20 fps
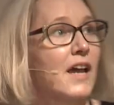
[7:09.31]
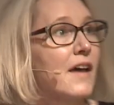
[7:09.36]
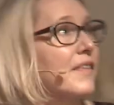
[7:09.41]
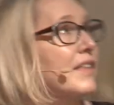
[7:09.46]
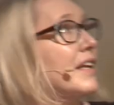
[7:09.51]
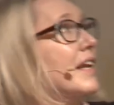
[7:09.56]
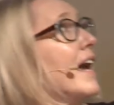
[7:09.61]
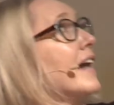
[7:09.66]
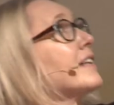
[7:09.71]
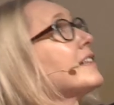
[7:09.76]
The
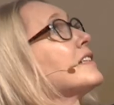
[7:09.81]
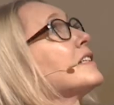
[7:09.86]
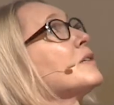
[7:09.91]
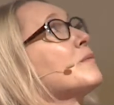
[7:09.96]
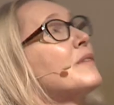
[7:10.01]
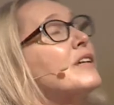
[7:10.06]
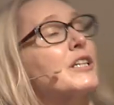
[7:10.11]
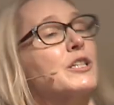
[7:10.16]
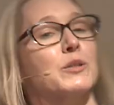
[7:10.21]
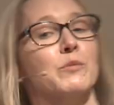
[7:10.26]
next
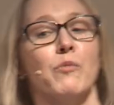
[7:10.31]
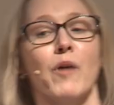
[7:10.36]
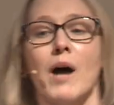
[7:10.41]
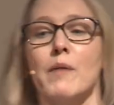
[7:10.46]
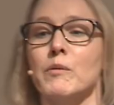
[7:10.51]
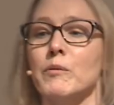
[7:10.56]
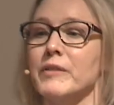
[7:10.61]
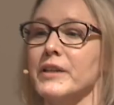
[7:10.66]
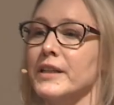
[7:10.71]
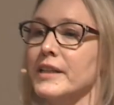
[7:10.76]
image
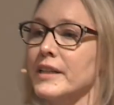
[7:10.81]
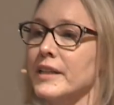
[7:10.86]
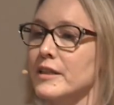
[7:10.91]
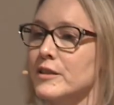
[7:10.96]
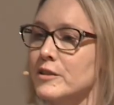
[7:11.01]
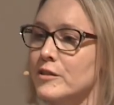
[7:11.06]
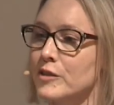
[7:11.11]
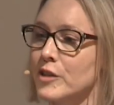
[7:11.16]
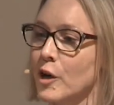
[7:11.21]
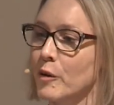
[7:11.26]
probably needs
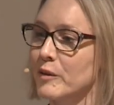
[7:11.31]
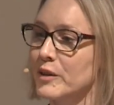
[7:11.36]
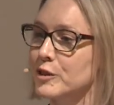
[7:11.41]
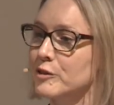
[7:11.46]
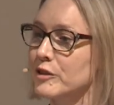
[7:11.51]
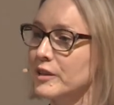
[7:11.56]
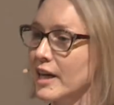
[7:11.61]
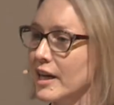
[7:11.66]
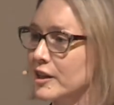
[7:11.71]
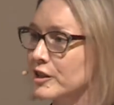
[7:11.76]
no
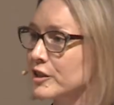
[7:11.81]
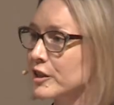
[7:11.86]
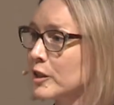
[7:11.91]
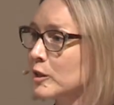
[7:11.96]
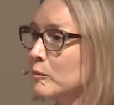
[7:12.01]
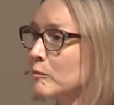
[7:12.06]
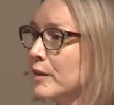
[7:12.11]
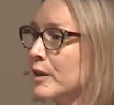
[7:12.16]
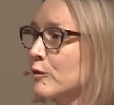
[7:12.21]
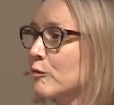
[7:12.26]

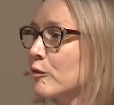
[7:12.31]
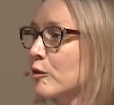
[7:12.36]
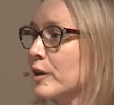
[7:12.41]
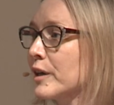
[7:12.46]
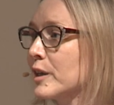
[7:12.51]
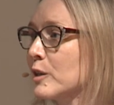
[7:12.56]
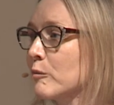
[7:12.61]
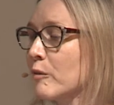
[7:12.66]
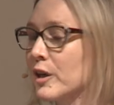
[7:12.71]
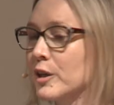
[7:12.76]
introduction, but for
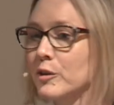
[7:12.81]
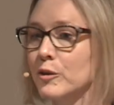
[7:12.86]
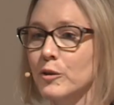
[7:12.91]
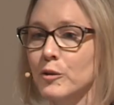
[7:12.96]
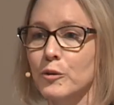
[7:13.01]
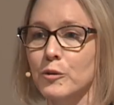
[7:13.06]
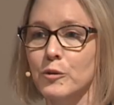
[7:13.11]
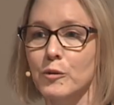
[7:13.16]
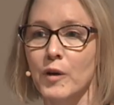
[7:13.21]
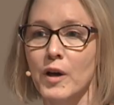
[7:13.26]
anyone
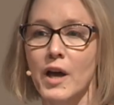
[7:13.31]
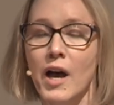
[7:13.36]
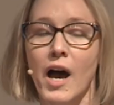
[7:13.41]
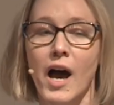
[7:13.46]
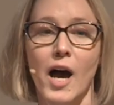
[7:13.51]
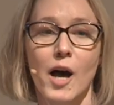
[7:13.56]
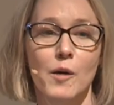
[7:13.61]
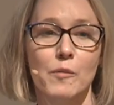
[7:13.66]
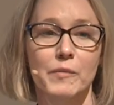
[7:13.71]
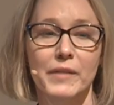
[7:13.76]
who
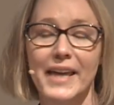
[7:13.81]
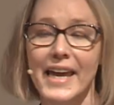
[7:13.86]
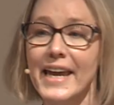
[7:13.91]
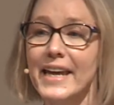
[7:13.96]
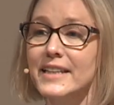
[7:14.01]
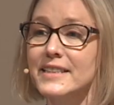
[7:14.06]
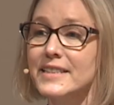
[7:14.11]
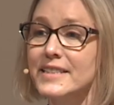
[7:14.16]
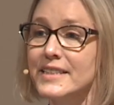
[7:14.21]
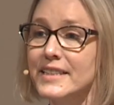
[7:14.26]

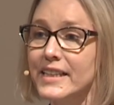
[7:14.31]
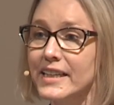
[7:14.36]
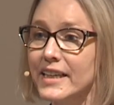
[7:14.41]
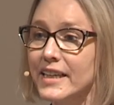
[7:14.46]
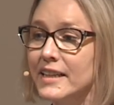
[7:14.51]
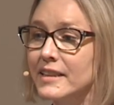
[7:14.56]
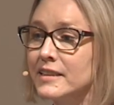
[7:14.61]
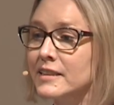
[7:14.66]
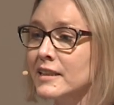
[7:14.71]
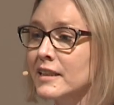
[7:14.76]
can't see
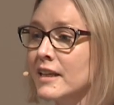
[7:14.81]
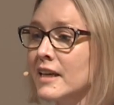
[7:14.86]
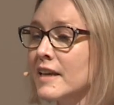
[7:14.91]
it,